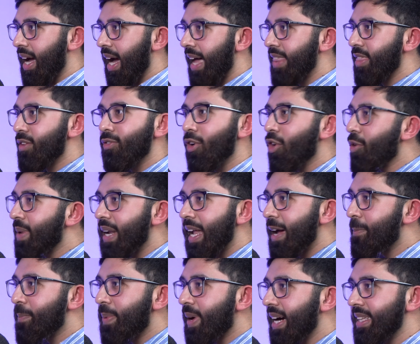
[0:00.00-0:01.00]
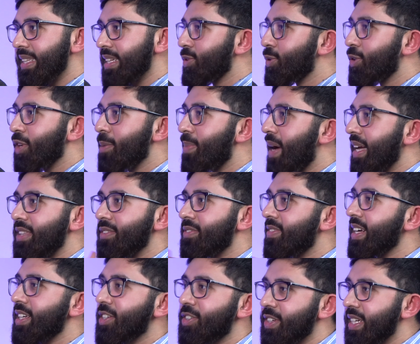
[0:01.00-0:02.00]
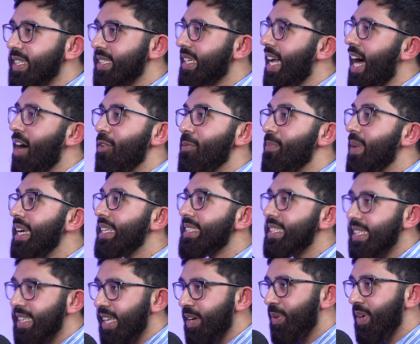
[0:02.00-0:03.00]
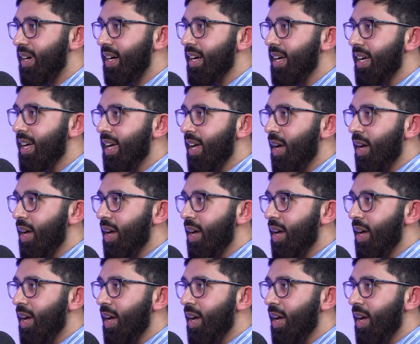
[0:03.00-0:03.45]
And the Roman Empire, they talk about the victories and how amazing they were,